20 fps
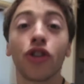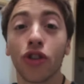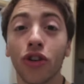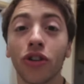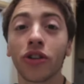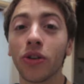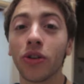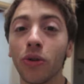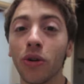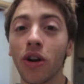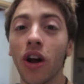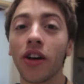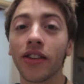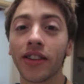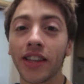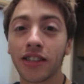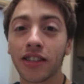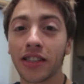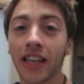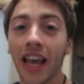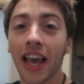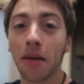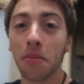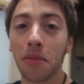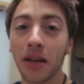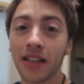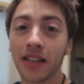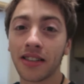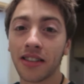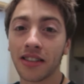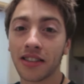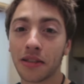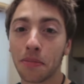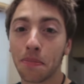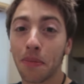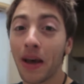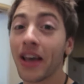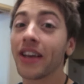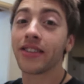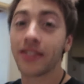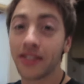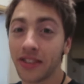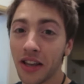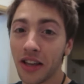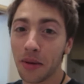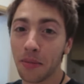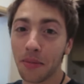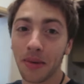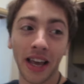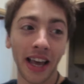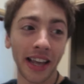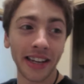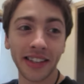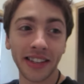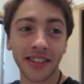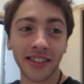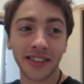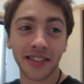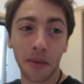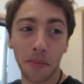should download this game. It's Space Team, and this is